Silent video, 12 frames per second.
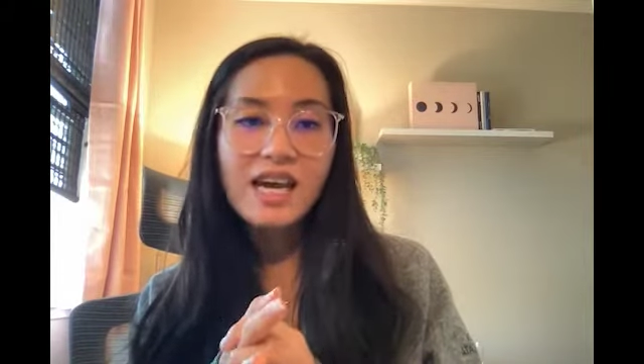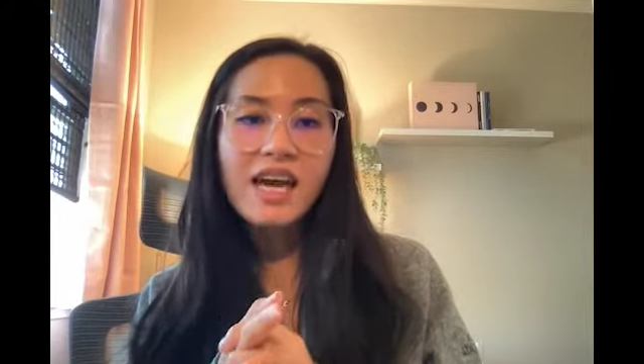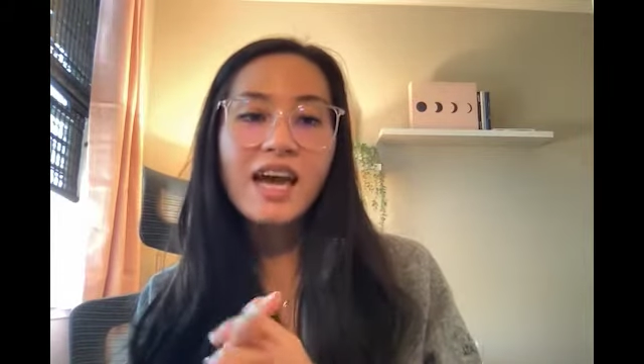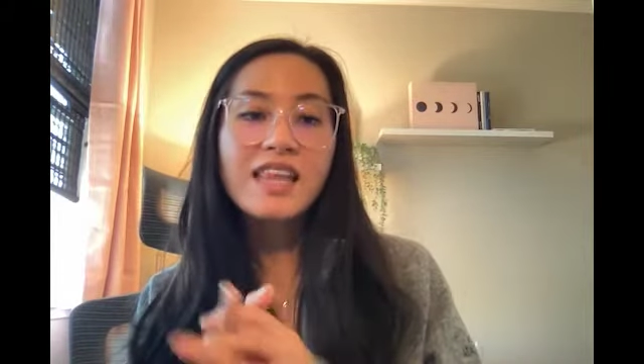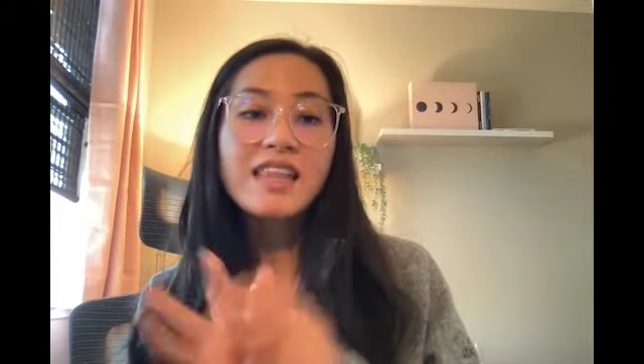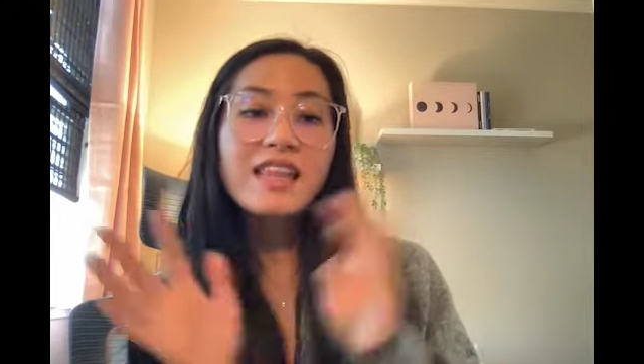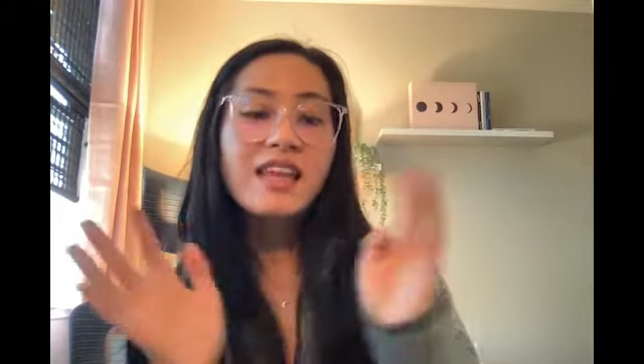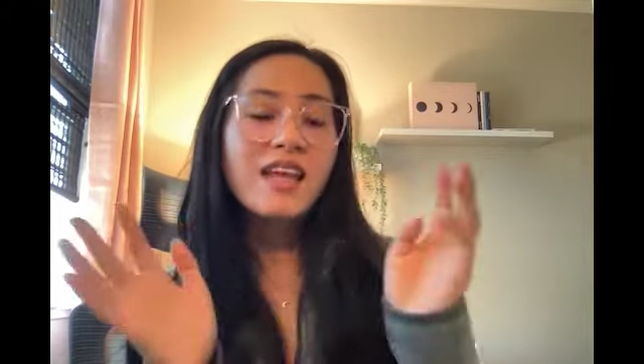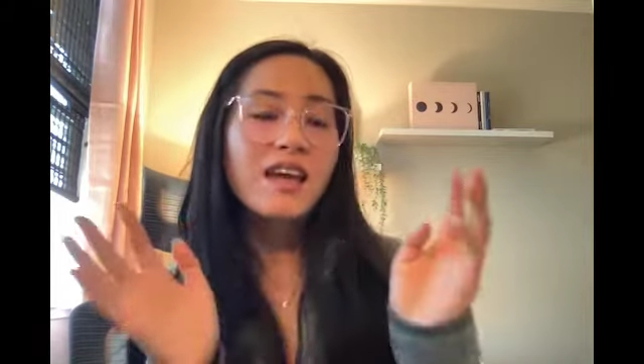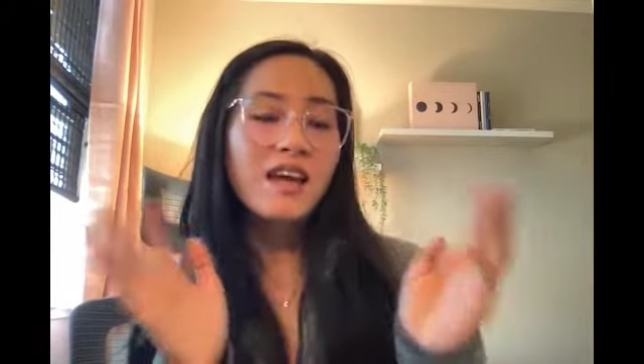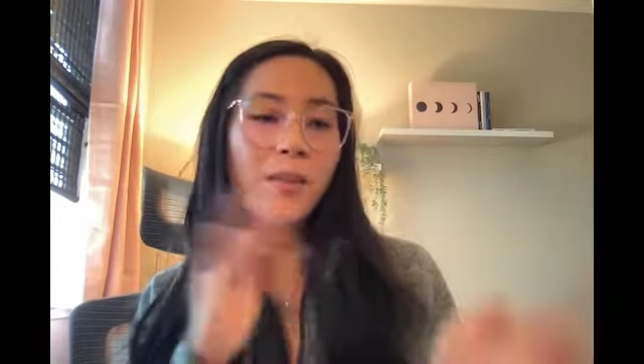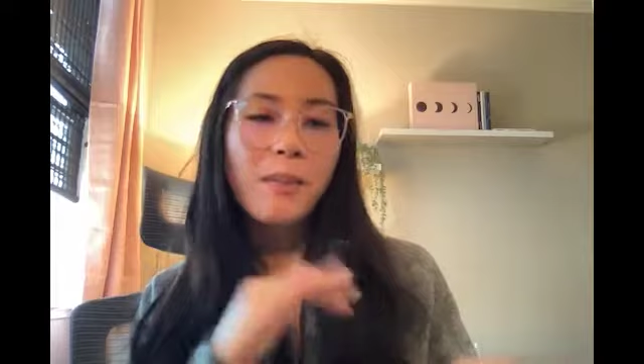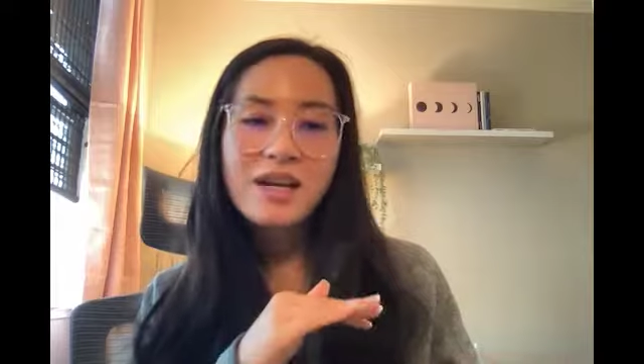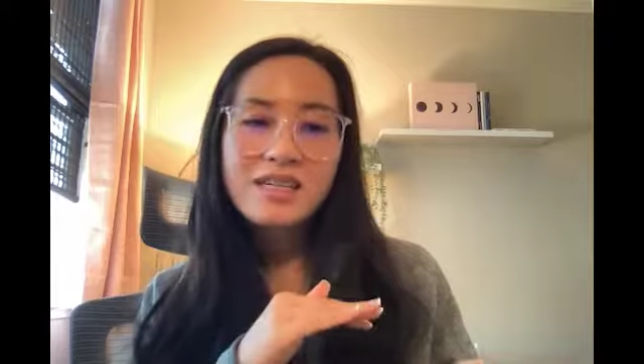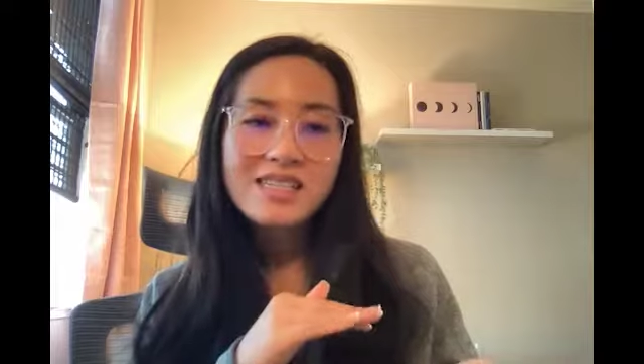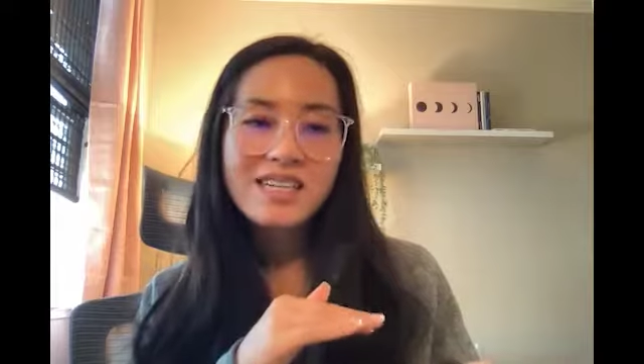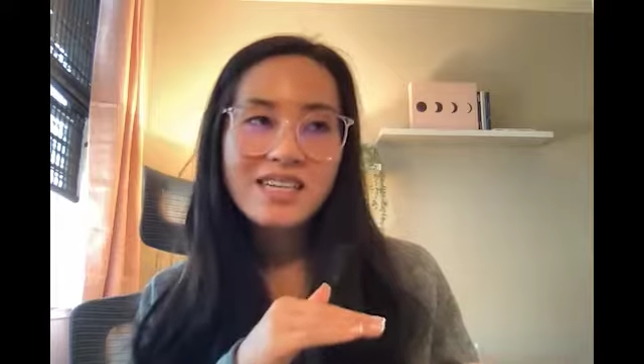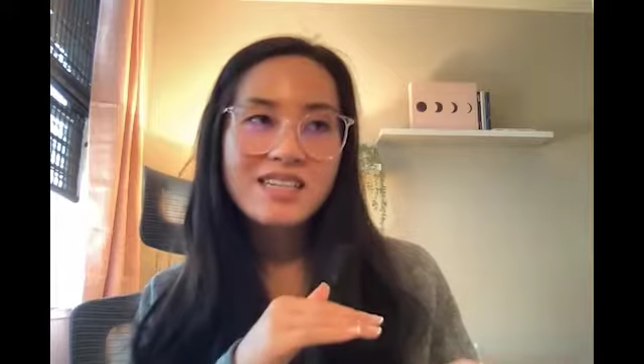And in
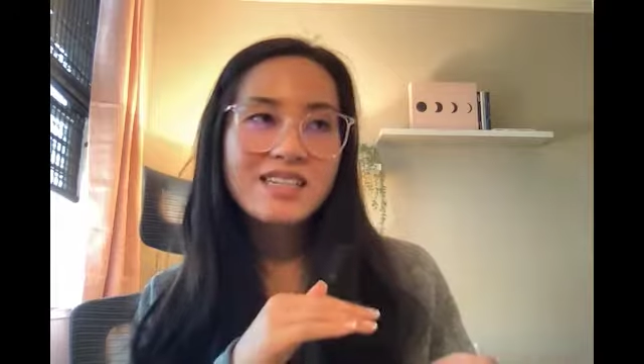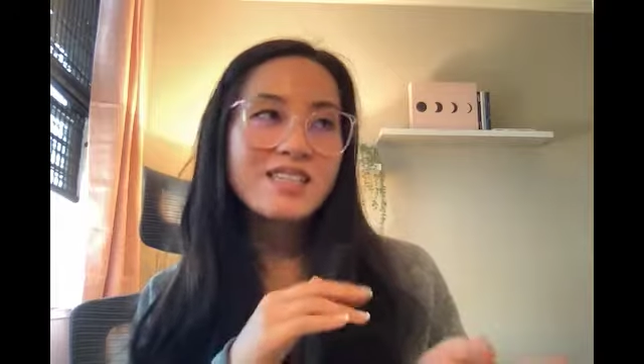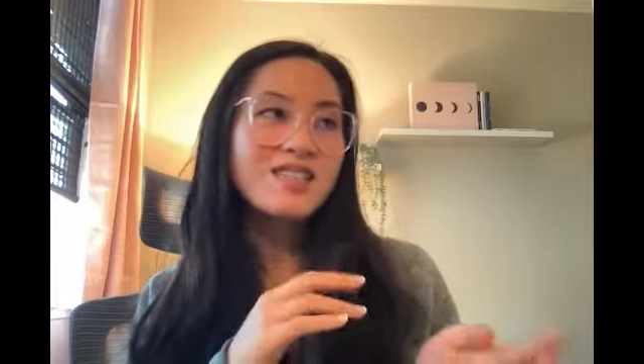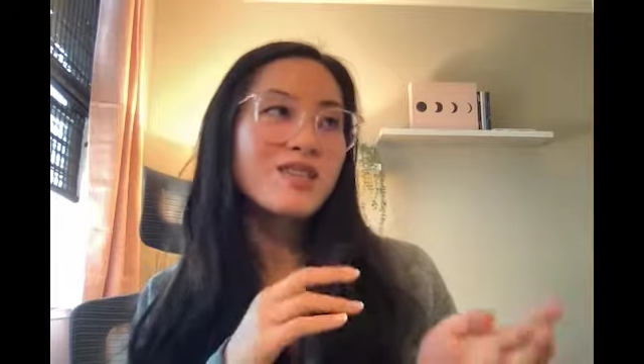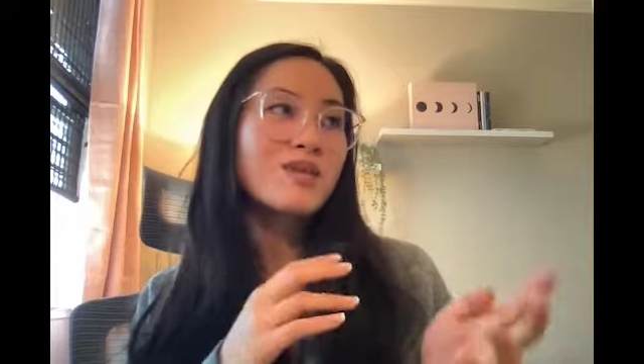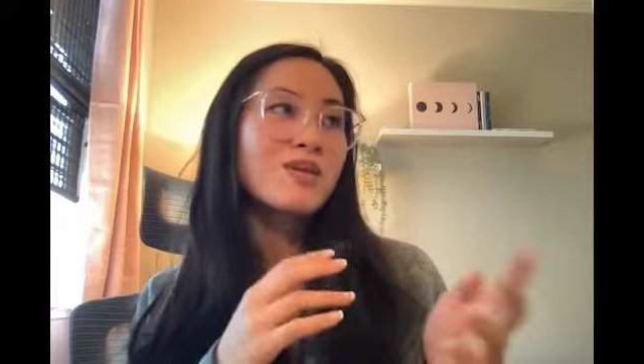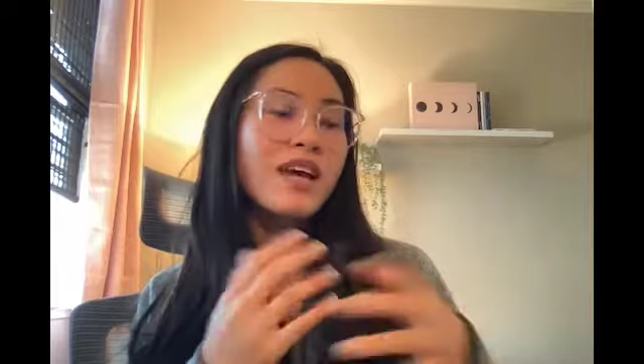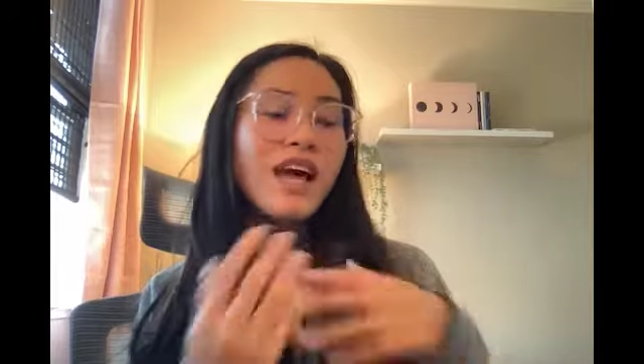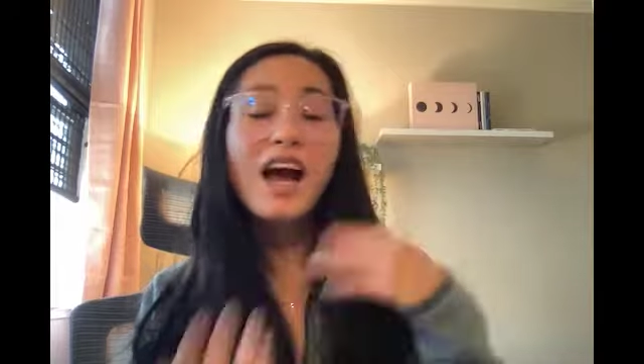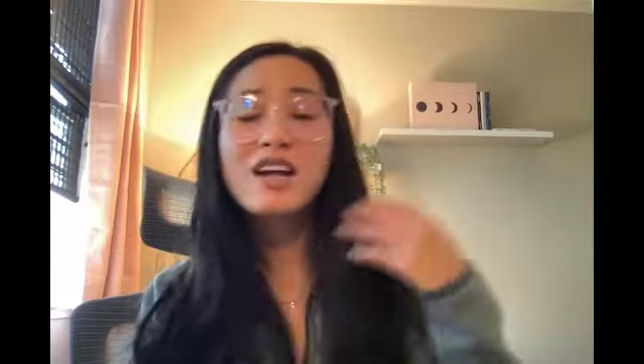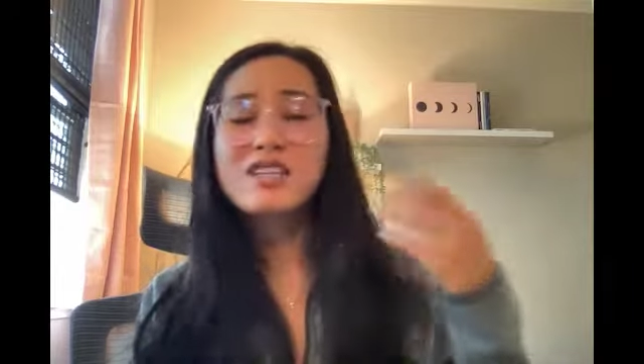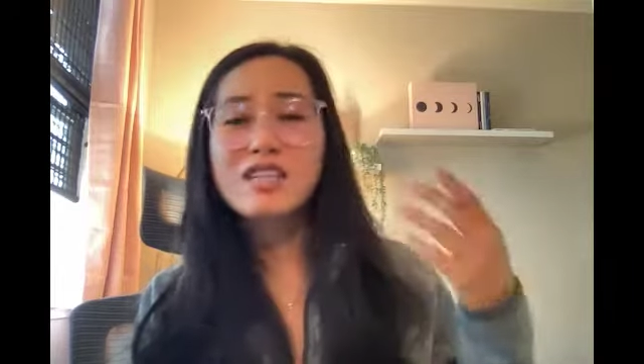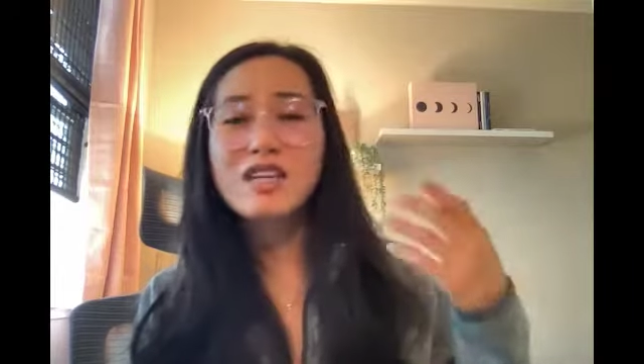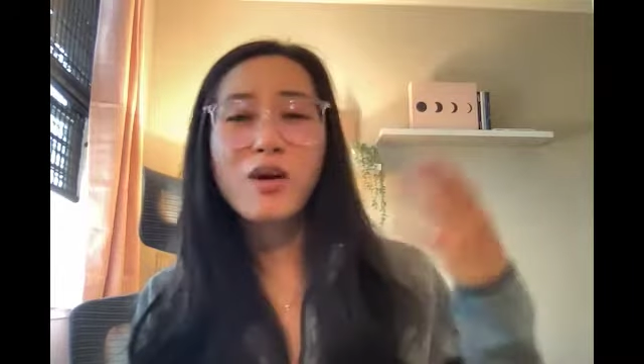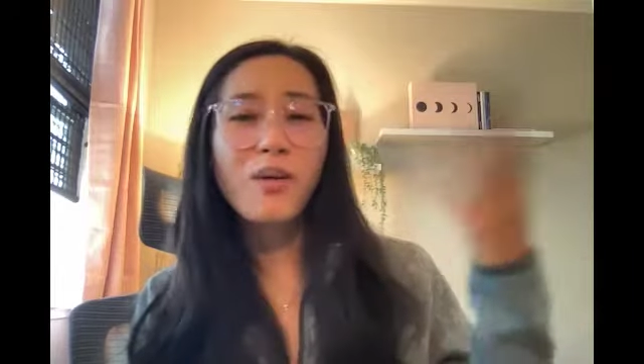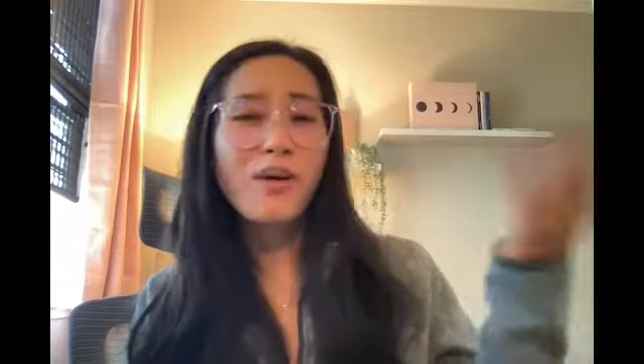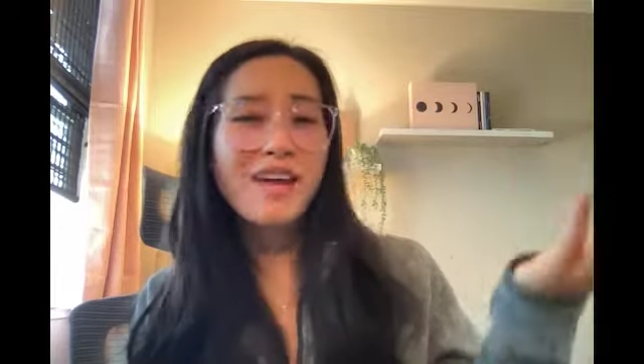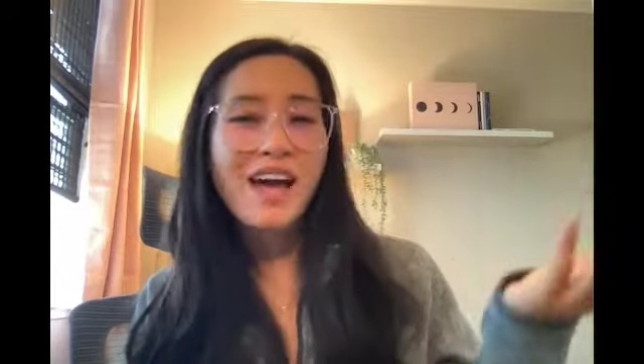comparison to like actually
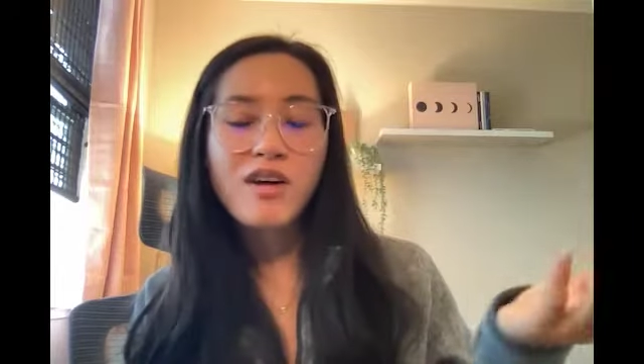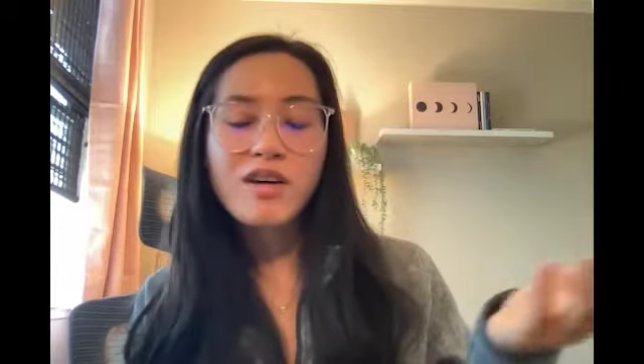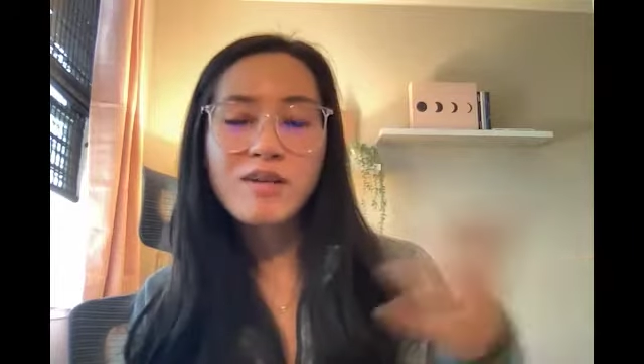going out